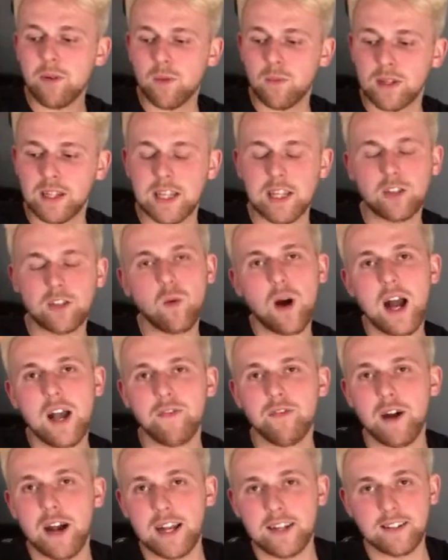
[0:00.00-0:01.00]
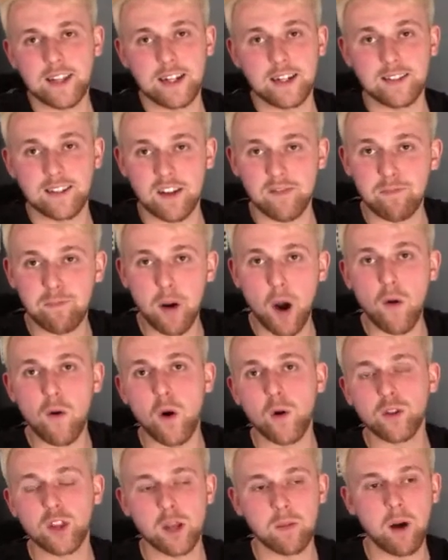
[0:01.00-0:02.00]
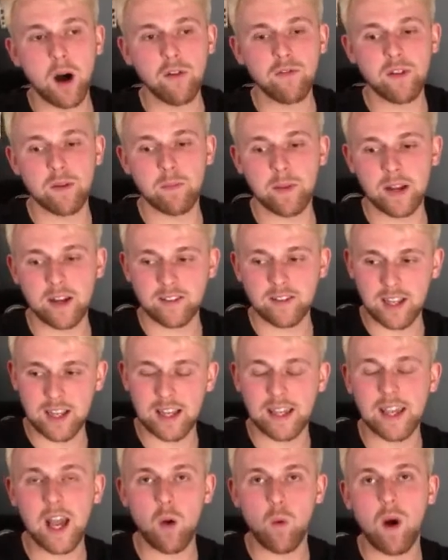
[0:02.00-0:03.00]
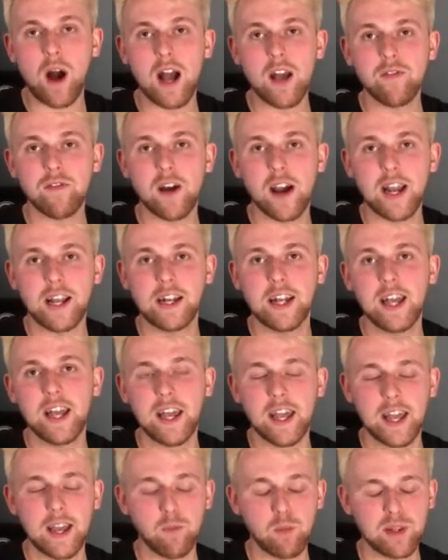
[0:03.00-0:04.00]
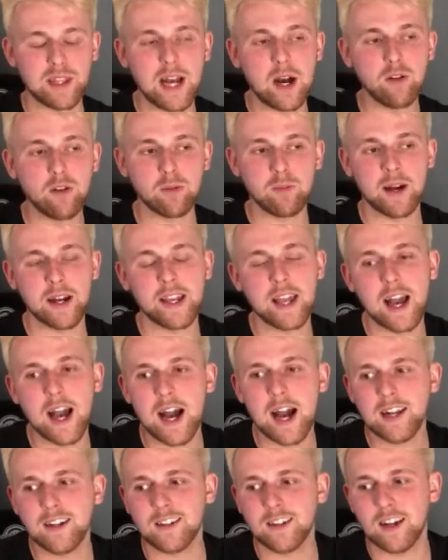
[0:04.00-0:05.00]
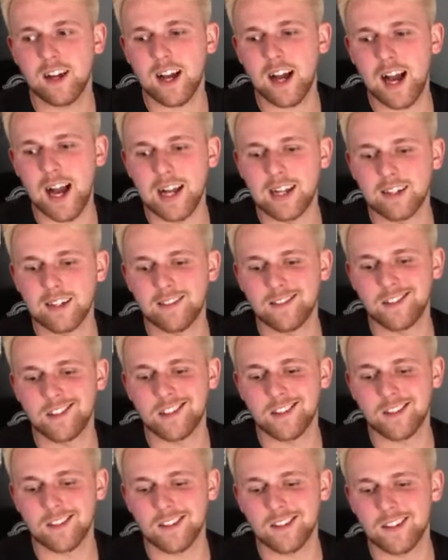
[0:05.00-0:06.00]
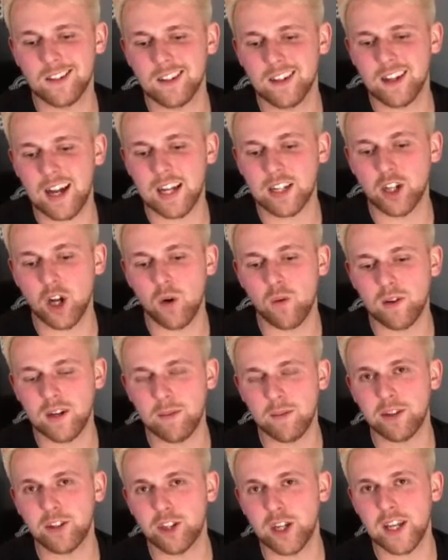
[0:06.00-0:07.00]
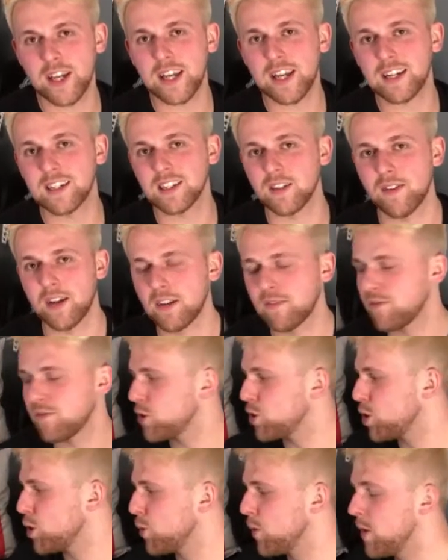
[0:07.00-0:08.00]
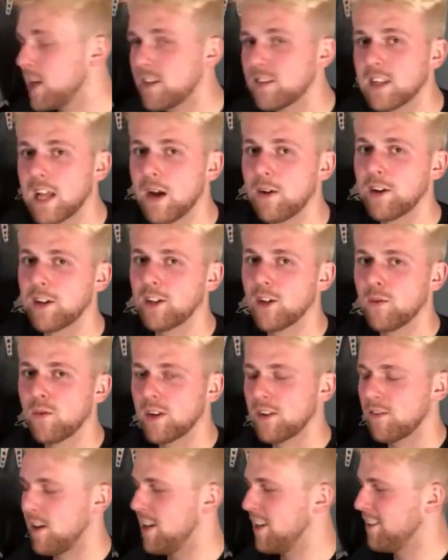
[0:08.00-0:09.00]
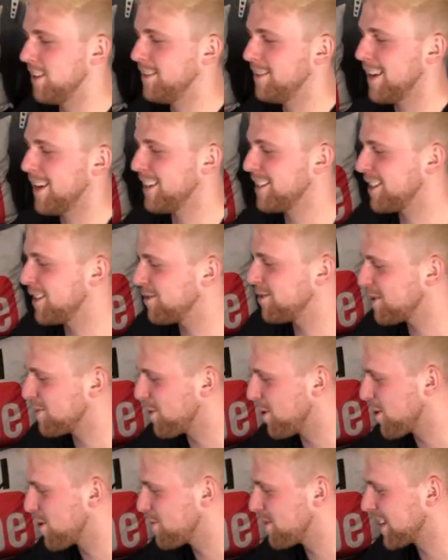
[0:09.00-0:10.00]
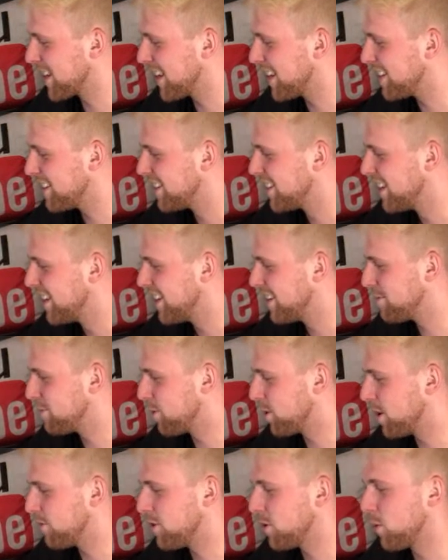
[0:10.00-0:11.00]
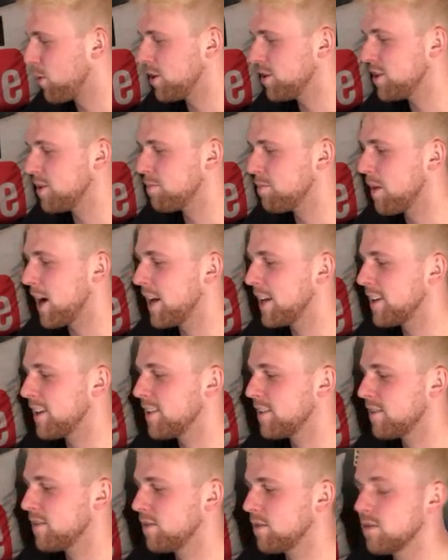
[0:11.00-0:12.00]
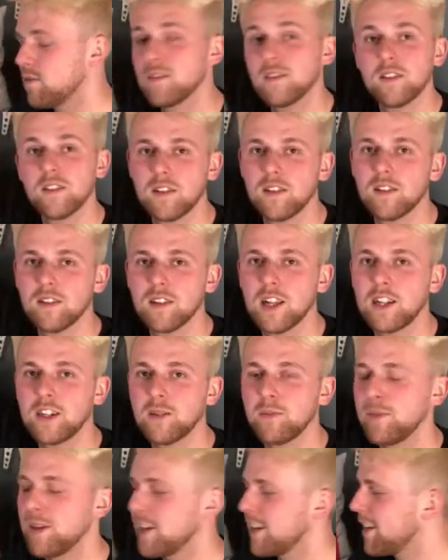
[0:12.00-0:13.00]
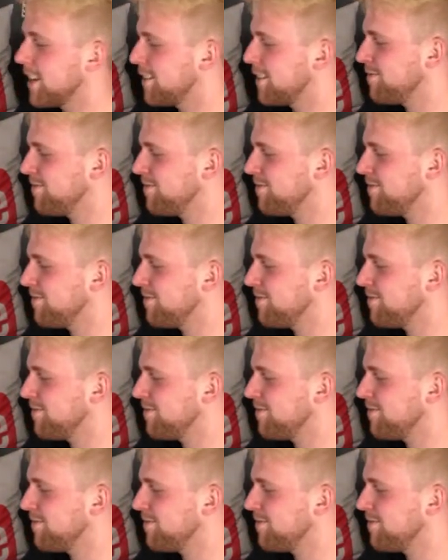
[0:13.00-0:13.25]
with these Wi-Fi extenders, I've borrowed them off him because I can get Wi-Fi in here. Without them, I can't, and I don't want to be cheeky because I've had them for 2 weeks now, and I don't want to ask him to borrow them again. But if you're watching, Mike, lend them me again.